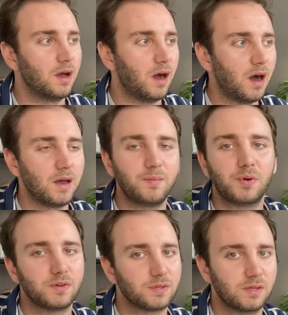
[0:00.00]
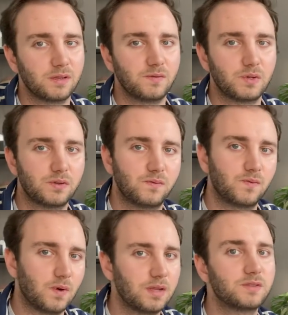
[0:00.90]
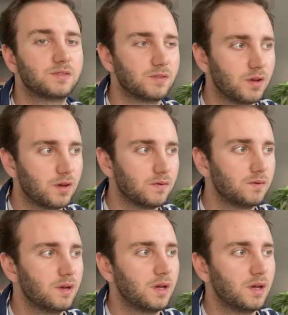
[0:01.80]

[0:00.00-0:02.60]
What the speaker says: I personally would want to know